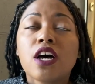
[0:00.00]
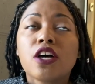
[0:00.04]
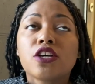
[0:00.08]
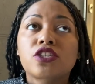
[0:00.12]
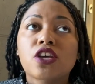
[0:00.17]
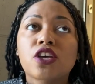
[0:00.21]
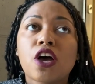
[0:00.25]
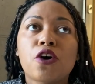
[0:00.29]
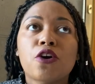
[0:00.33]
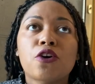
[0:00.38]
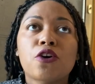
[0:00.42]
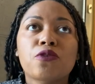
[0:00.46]

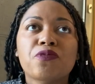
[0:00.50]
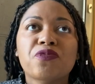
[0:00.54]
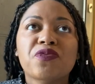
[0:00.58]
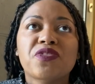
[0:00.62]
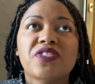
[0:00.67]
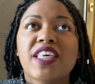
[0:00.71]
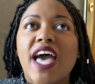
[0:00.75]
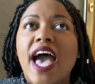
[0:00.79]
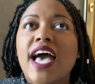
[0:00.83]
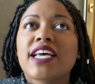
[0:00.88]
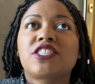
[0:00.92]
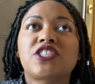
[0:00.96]
So
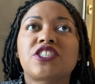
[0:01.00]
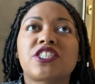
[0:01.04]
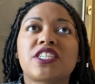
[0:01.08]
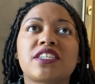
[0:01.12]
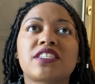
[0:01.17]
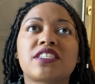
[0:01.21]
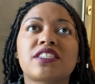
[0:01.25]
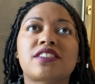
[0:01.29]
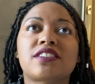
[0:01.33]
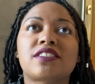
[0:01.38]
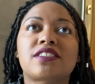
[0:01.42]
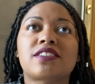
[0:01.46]
that's
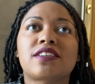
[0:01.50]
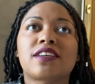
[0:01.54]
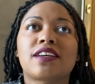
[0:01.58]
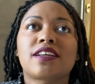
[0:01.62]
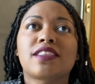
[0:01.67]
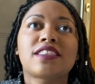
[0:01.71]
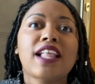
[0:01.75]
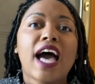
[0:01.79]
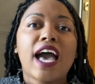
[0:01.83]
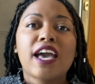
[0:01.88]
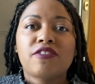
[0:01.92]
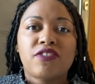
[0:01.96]
just
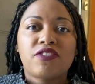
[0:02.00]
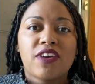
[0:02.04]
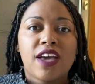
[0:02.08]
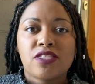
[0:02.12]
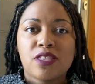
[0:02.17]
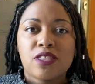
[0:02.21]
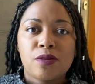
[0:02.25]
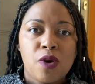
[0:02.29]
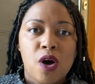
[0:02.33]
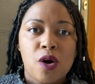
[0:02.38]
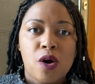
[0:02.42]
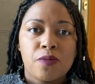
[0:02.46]
life at
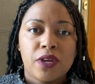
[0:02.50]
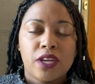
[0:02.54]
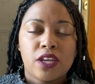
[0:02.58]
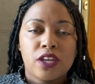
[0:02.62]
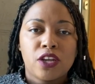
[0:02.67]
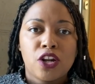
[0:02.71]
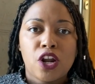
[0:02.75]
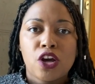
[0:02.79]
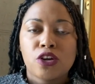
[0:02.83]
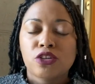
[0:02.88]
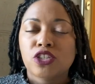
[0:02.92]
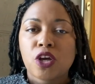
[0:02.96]
the moment.
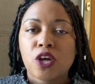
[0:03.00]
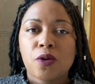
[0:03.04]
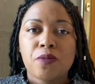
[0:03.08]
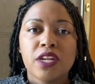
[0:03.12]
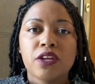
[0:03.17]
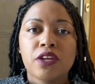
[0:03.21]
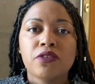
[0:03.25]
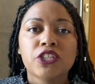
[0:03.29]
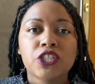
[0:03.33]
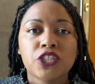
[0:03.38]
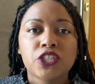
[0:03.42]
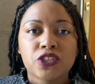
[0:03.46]
You know, so
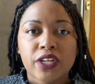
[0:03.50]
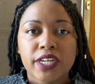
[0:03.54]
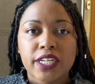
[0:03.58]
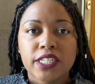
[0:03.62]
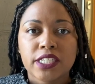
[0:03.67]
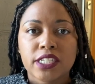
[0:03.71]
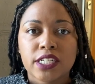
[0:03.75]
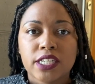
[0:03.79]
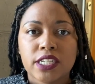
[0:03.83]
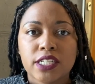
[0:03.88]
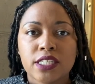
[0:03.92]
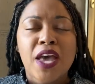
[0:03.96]
many
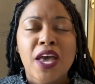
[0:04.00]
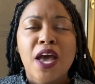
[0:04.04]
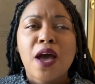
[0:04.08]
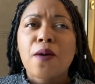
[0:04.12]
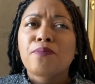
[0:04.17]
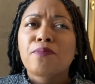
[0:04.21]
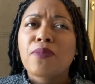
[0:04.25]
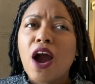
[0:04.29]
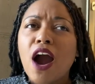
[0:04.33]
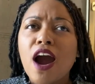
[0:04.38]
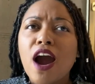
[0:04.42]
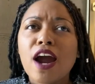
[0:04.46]
restrictions.
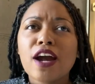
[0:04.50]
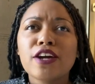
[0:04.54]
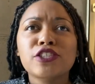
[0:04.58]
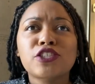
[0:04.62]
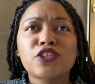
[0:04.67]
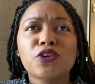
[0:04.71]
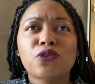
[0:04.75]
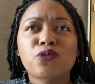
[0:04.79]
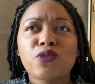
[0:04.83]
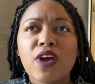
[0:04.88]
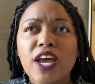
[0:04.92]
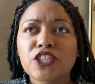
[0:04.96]
Bars,
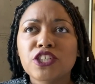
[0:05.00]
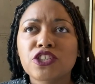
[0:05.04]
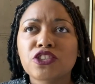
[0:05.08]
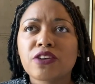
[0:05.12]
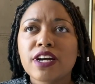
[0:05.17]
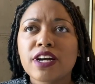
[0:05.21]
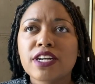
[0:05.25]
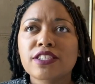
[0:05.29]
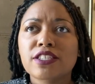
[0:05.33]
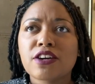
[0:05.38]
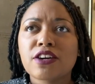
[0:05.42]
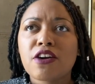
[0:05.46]

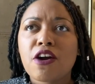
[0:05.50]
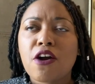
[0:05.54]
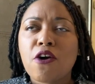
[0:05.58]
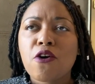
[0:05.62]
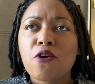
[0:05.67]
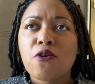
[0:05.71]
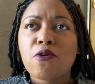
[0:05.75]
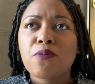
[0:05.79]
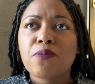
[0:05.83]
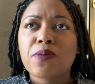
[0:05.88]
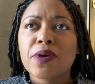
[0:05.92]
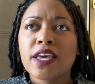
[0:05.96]
restaurants are
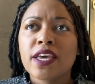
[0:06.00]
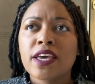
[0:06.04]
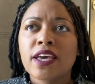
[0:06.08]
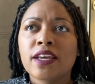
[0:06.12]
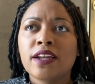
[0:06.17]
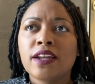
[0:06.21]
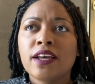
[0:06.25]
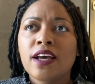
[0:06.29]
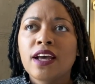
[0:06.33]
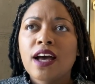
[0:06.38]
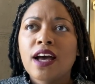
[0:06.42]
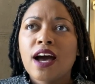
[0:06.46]

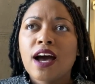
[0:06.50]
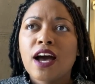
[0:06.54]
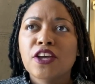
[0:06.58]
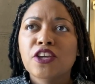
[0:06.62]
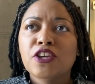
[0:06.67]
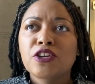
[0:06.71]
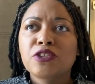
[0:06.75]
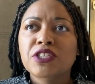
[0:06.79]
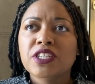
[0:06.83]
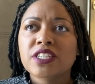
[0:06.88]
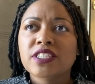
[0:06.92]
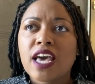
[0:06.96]
open.
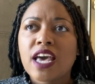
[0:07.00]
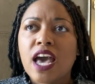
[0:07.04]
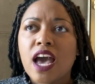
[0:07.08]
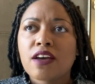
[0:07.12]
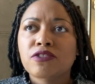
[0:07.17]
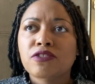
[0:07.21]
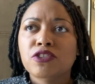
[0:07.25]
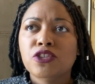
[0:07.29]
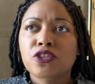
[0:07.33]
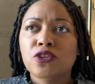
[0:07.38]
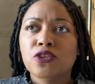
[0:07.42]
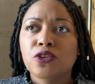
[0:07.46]
You just
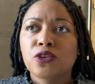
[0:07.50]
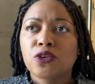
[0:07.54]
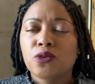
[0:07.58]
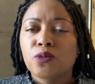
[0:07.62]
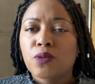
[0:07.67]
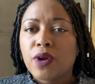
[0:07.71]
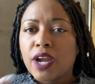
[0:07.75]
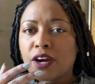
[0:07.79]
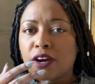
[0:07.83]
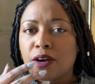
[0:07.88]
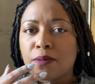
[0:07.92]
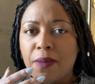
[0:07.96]
have to
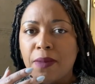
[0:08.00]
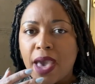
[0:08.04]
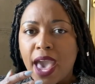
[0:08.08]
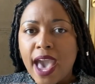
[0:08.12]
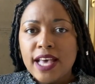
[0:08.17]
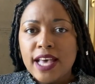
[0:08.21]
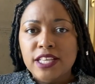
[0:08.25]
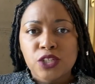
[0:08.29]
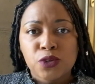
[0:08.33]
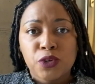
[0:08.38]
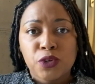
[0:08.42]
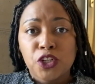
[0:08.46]
wear a
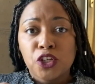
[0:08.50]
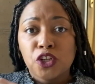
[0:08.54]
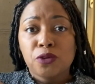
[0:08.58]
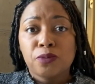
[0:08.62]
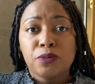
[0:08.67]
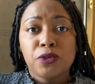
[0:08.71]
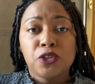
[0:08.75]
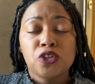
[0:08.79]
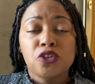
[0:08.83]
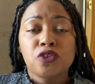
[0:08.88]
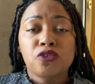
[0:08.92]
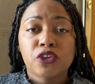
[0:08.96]
mask when you're
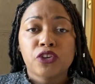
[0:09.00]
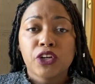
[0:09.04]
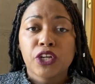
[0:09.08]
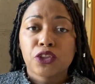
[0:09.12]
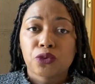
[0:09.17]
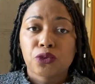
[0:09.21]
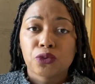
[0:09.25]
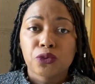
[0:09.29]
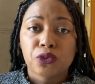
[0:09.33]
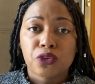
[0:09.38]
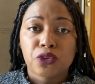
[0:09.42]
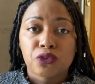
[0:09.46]
maneuvering
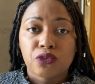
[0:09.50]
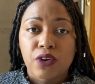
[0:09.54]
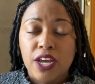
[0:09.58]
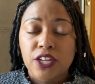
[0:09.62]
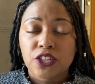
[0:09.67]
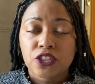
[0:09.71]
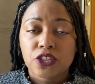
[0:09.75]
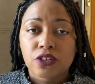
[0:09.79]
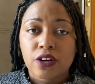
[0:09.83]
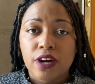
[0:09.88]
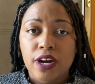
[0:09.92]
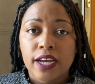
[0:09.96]
through the
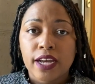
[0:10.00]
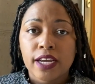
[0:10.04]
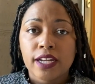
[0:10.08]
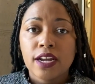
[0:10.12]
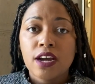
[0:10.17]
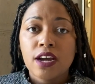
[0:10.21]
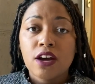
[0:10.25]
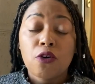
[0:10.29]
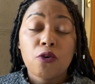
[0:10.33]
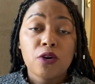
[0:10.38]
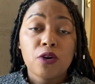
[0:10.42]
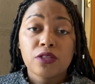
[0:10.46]
restaurant
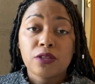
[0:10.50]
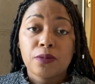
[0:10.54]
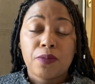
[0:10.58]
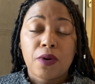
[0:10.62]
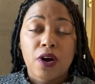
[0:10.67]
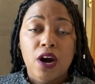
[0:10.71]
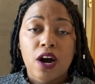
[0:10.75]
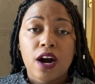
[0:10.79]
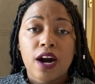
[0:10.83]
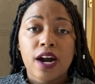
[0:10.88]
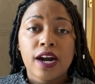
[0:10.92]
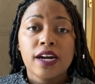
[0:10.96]
or the
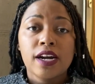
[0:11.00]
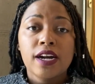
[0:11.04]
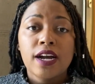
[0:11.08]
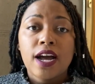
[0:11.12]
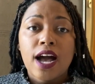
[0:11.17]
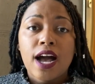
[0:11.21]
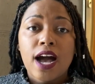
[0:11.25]
bar.